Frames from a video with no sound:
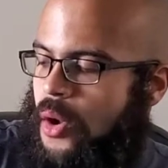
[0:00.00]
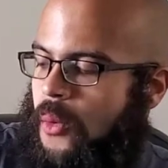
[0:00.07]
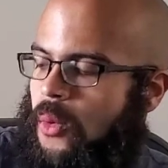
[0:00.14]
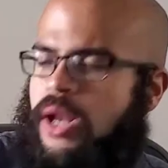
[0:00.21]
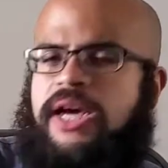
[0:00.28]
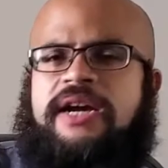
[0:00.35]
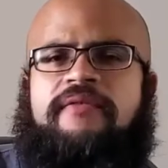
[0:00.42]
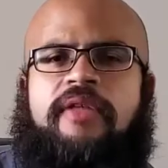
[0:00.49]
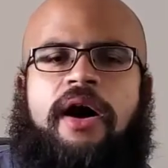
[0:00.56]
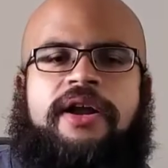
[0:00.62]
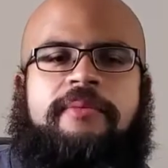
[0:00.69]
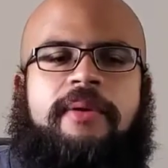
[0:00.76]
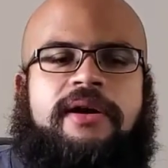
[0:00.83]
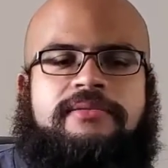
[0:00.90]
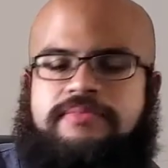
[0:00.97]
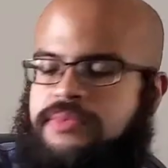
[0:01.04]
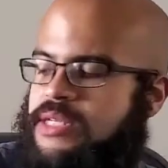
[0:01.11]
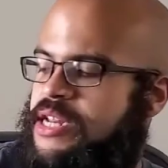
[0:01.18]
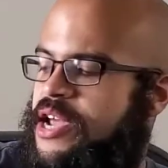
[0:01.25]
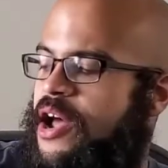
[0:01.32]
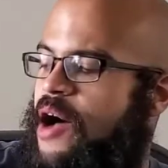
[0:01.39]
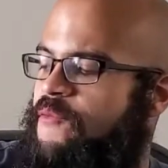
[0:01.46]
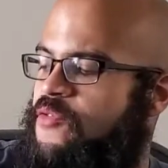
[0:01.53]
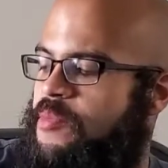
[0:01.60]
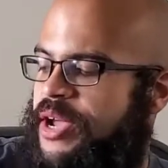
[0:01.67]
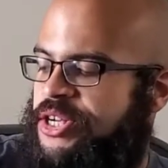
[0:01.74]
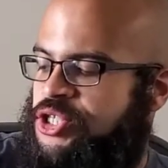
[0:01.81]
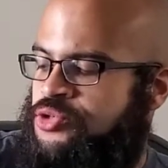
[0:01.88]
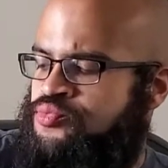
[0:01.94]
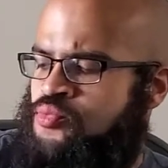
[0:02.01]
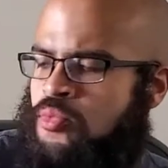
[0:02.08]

What I give the honey bun? Any confirmation?